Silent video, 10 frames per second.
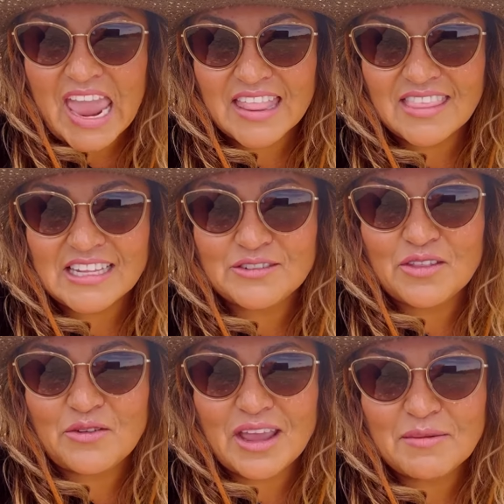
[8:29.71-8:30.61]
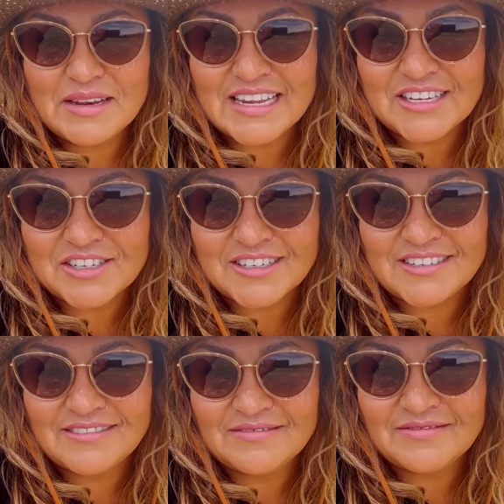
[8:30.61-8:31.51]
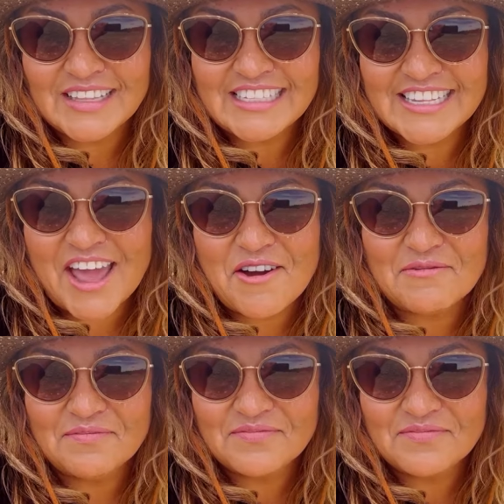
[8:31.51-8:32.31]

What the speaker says: And thanks for the recommendation. Let's go.